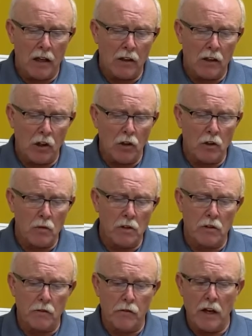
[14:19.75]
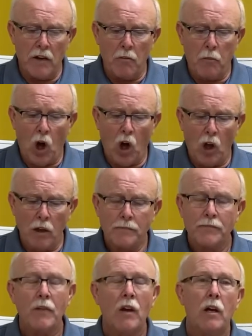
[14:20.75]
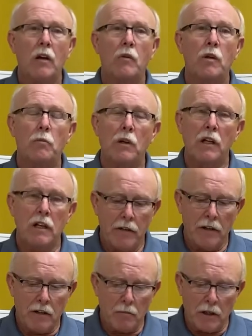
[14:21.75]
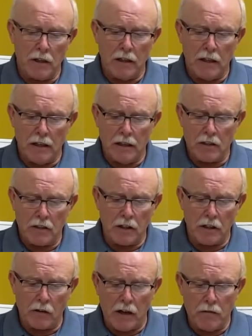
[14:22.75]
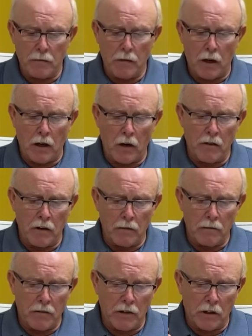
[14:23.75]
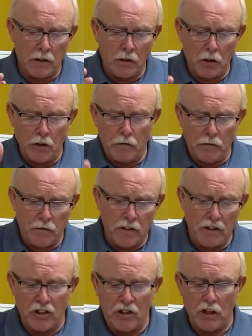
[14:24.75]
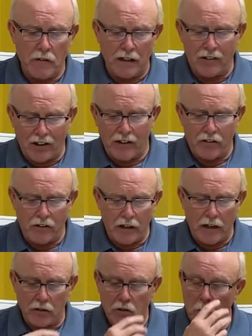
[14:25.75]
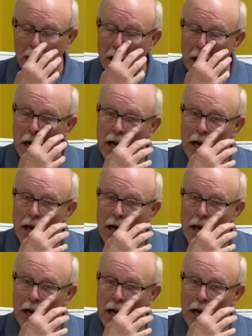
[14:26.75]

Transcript: Luke was a friend of Paul. We believe he is the great, or the good physician that's listed elsewhere.